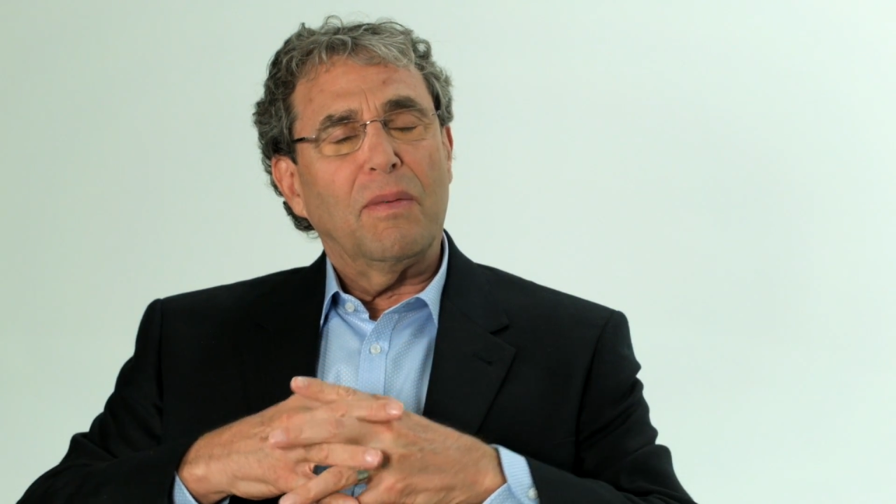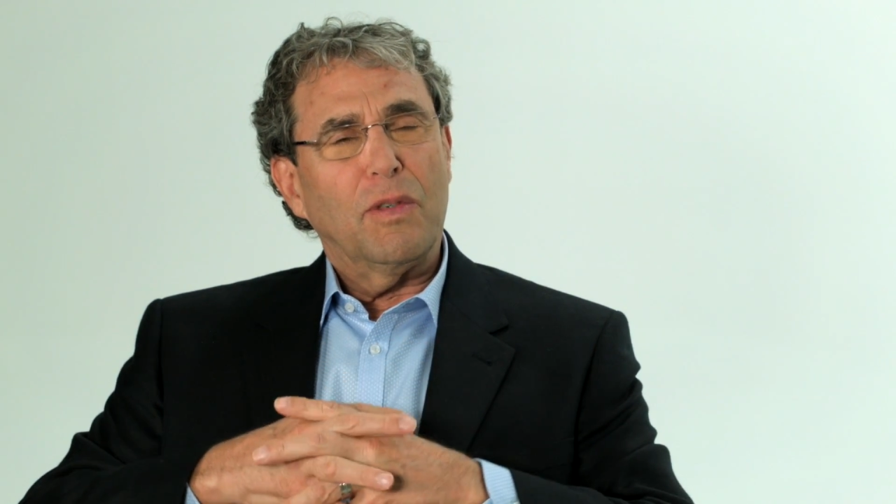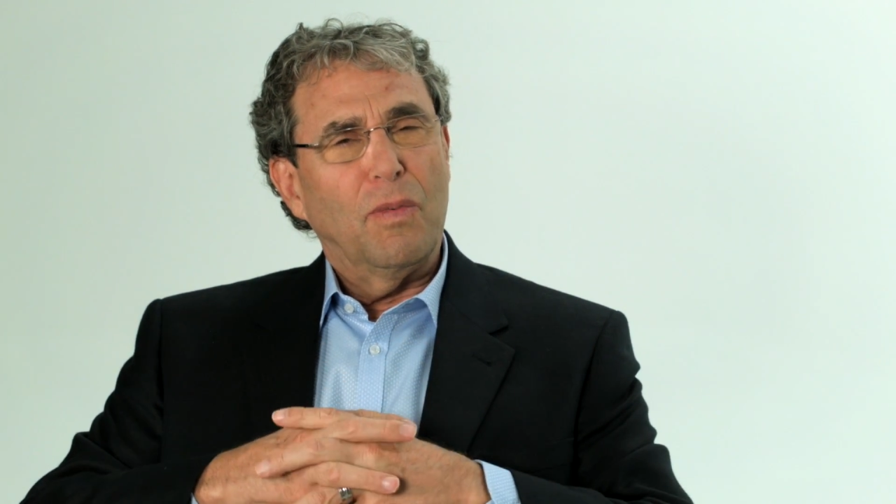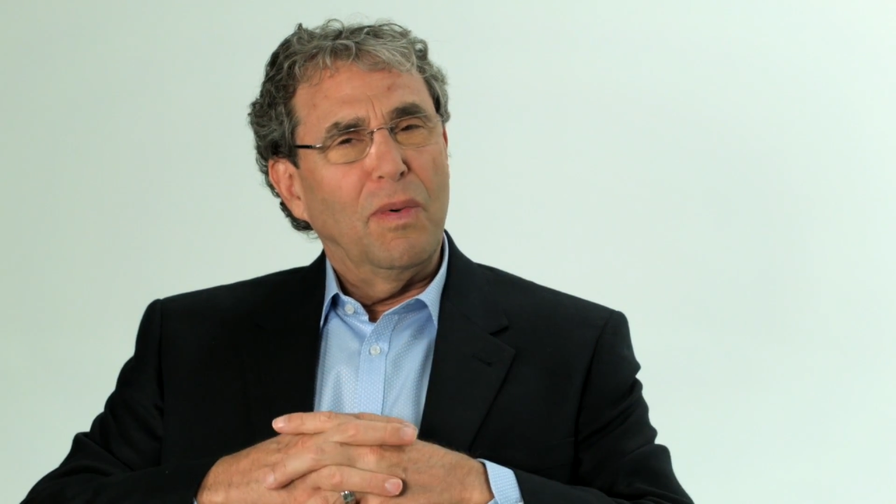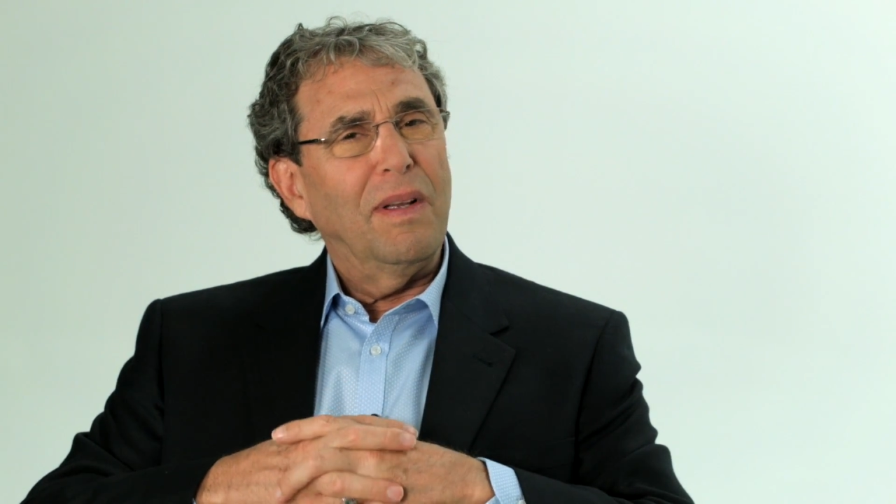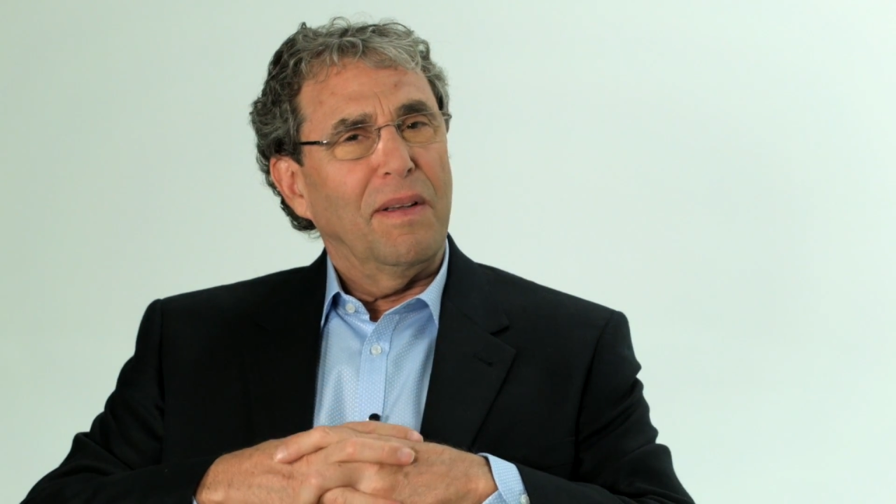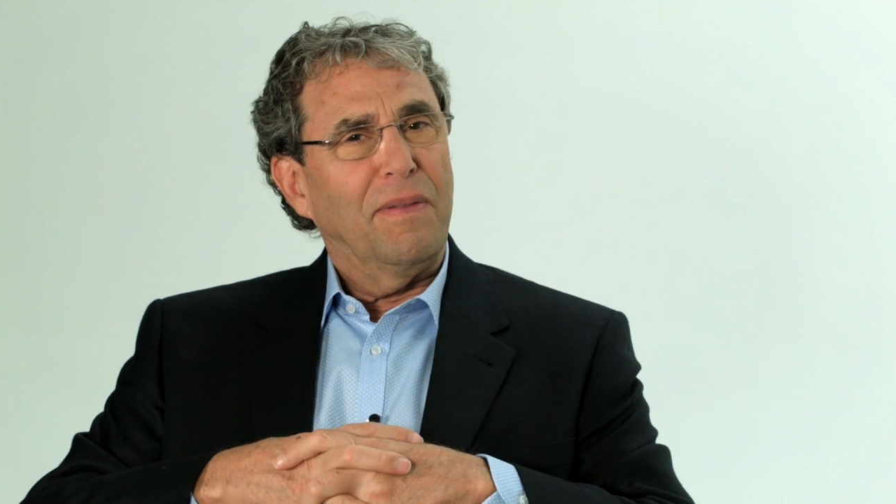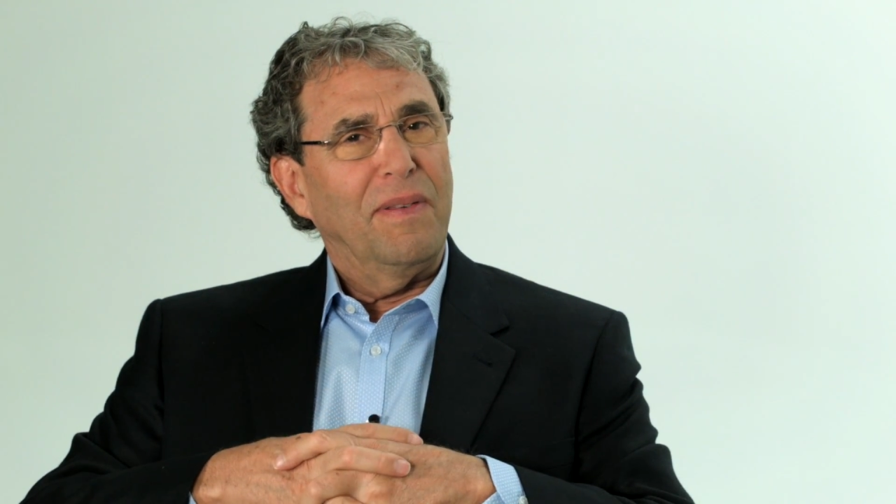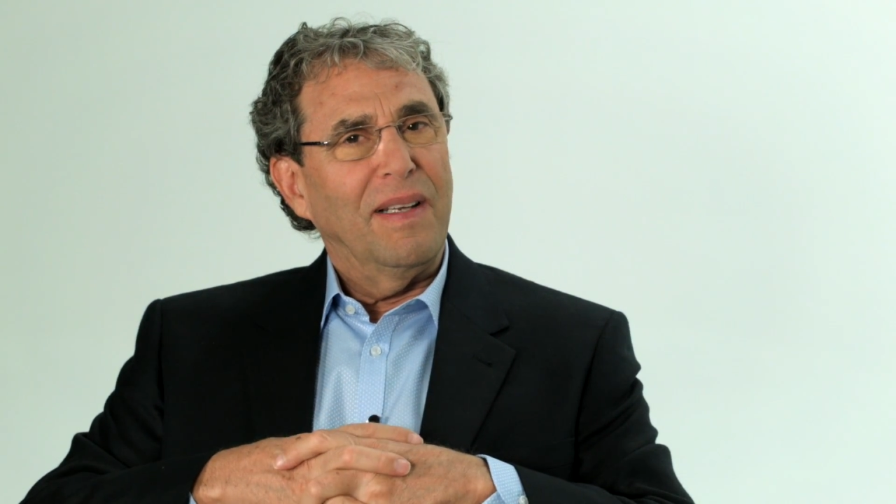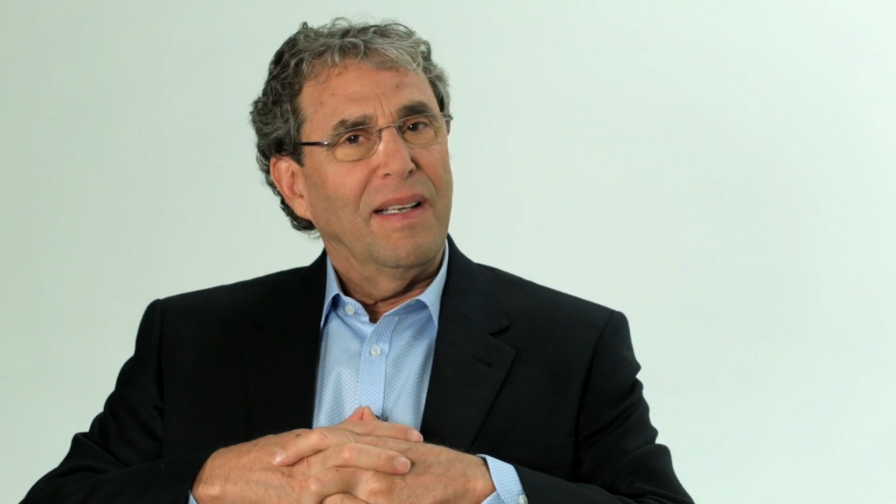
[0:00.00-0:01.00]
I was really
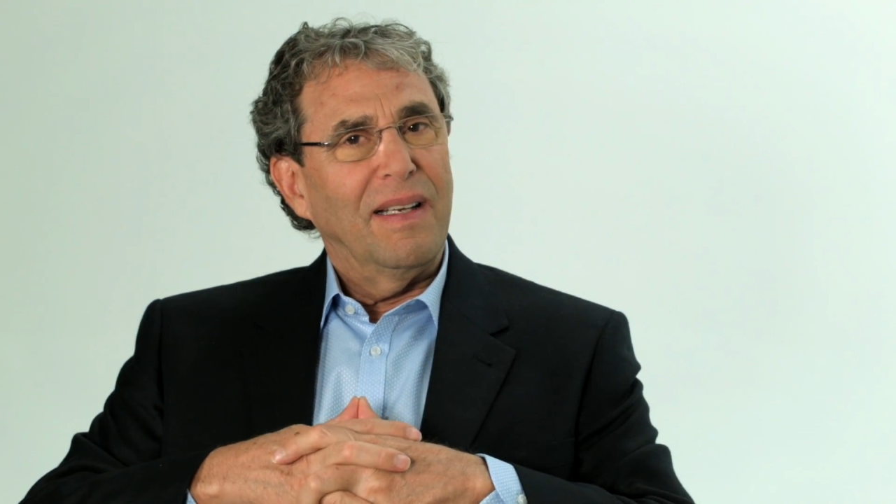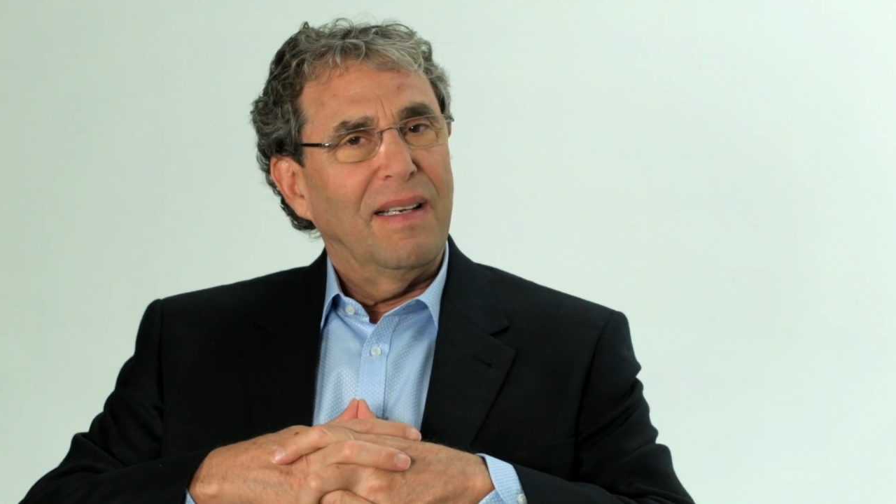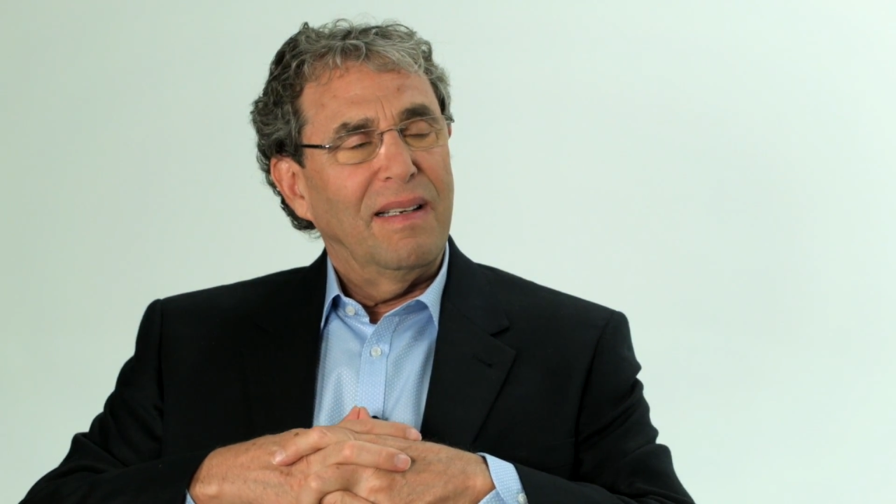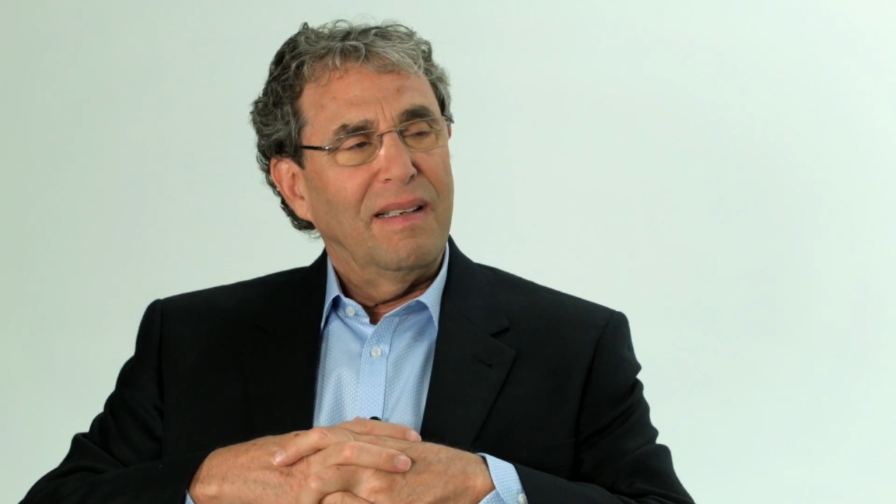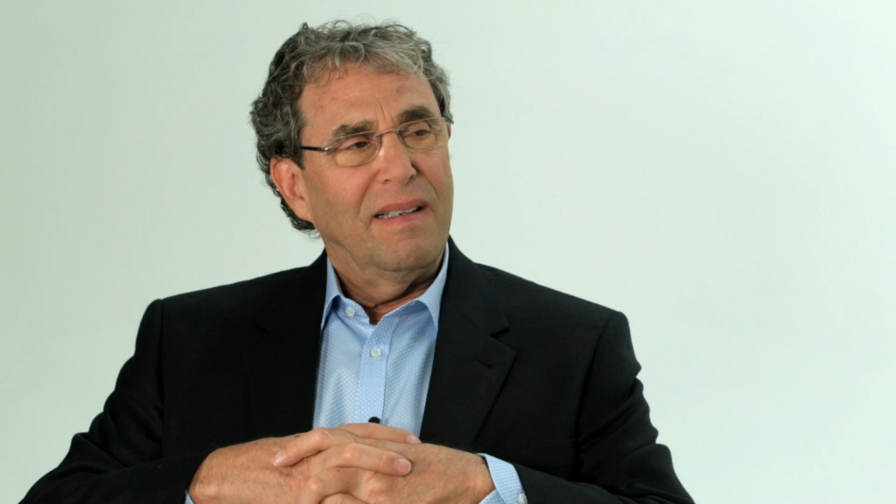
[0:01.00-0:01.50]
feeling,